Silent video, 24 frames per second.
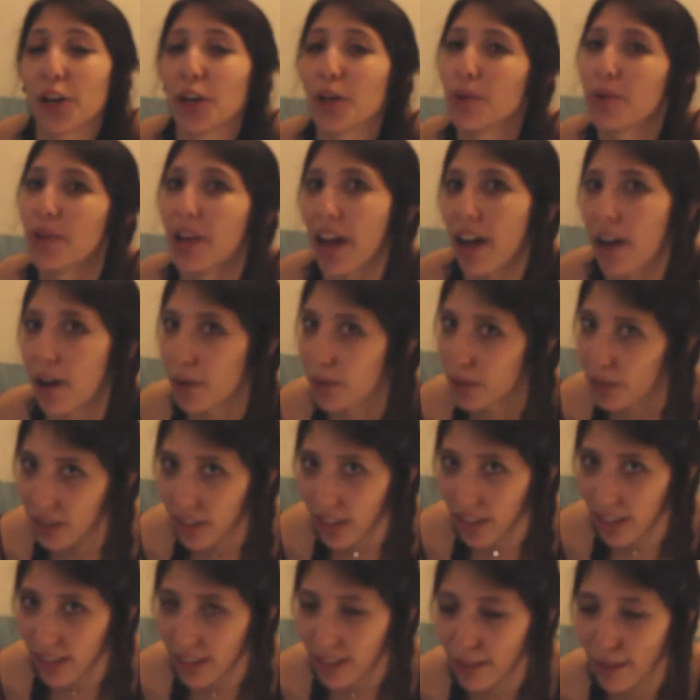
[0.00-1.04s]
you down
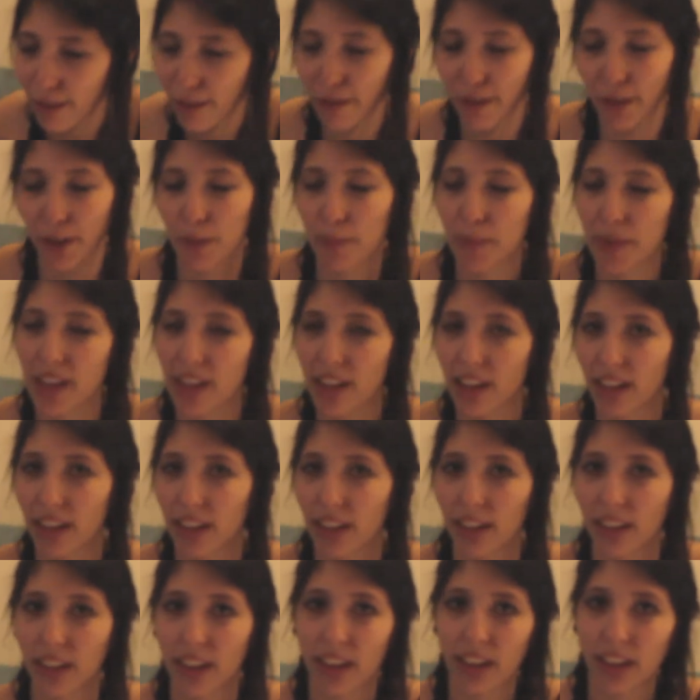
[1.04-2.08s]
for
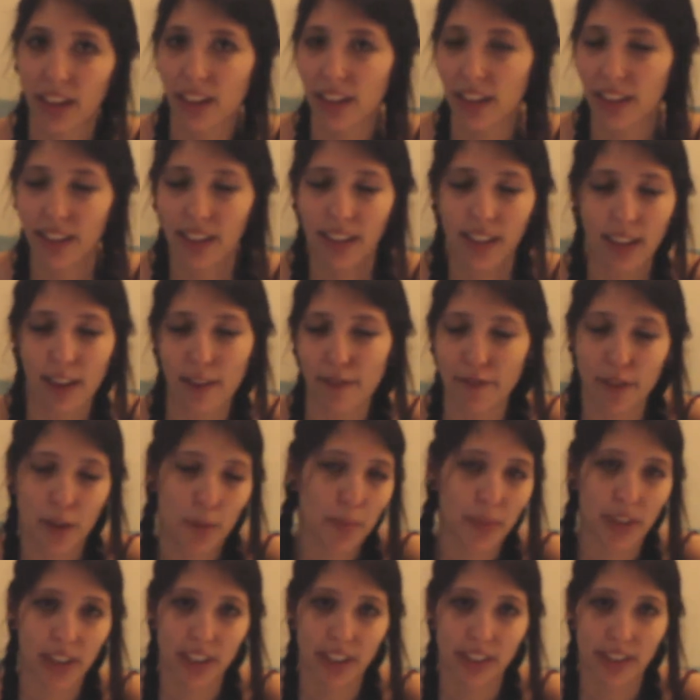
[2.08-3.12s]
being a
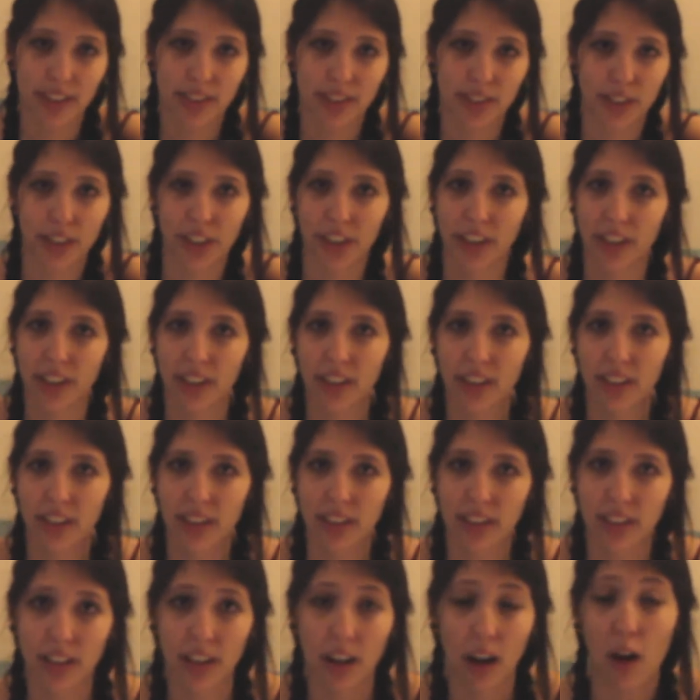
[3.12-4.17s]
feminist or
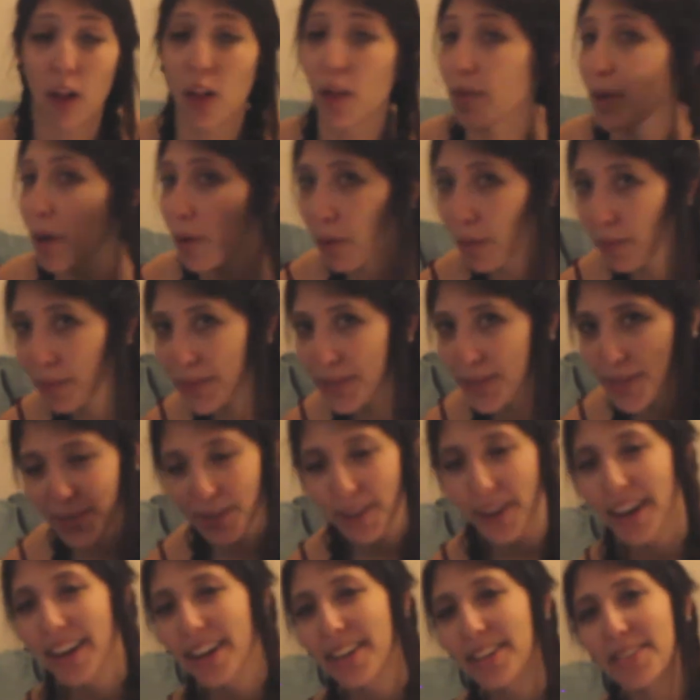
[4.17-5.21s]
all about women's
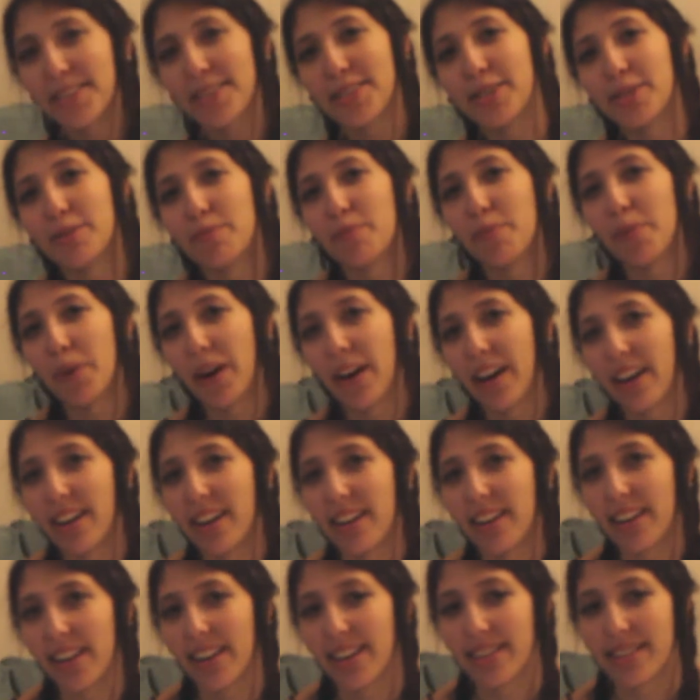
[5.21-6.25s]
rights,
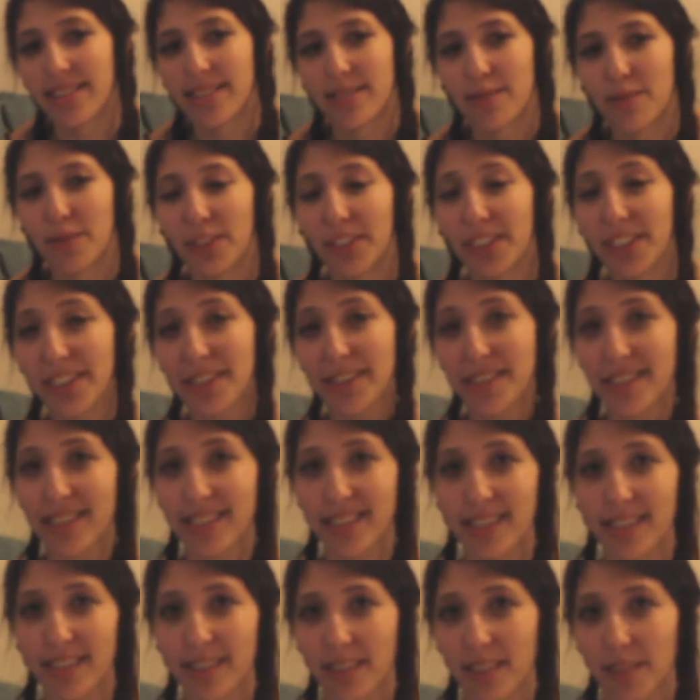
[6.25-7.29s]
but it's really
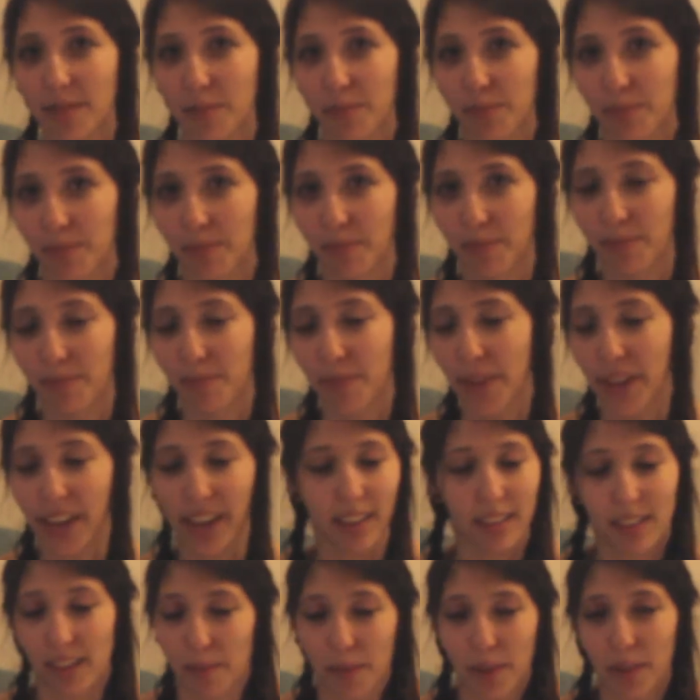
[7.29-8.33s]
just
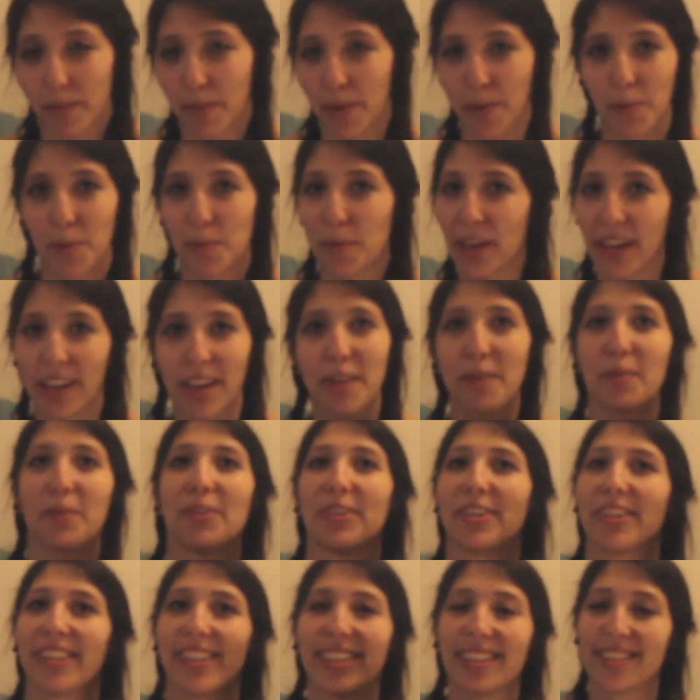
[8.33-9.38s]
about people being
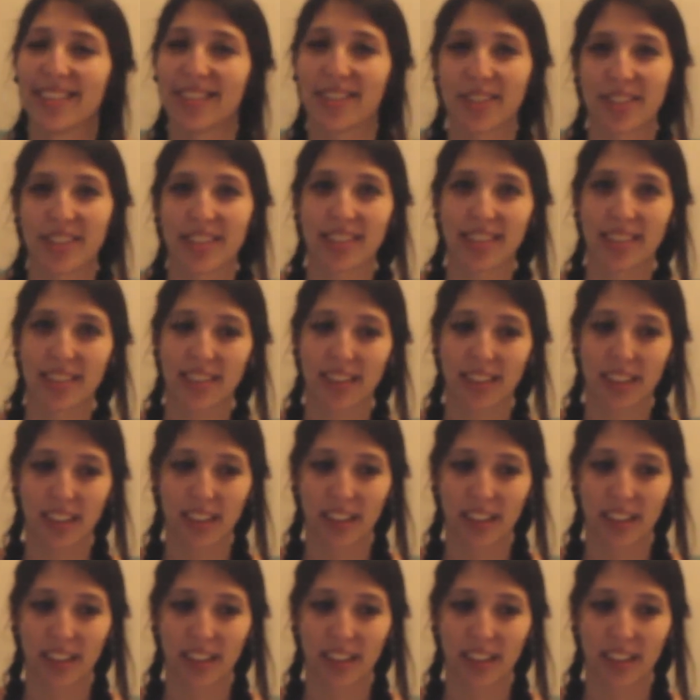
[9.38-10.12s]
equal and just